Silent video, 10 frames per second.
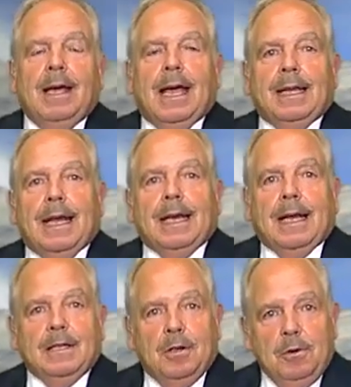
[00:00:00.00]
And then
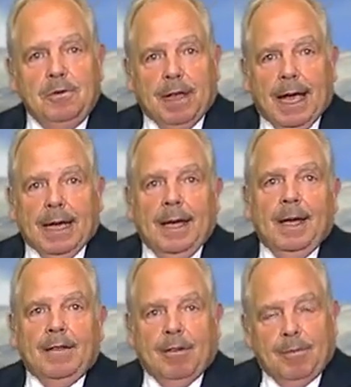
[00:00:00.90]
on Tuesday,
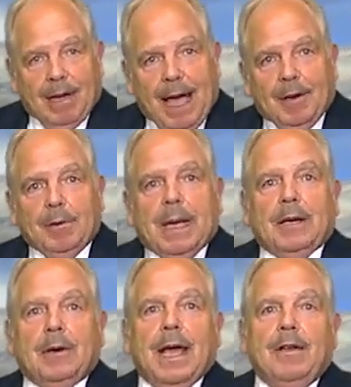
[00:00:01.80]
some scattered
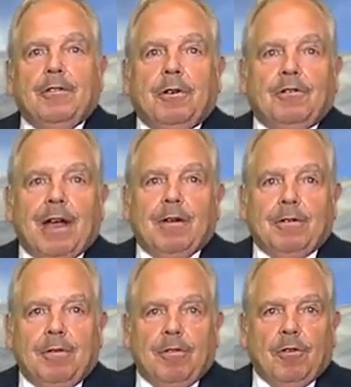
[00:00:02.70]
and occasional
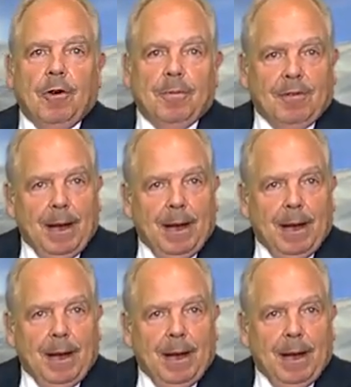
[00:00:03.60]
showers and storms.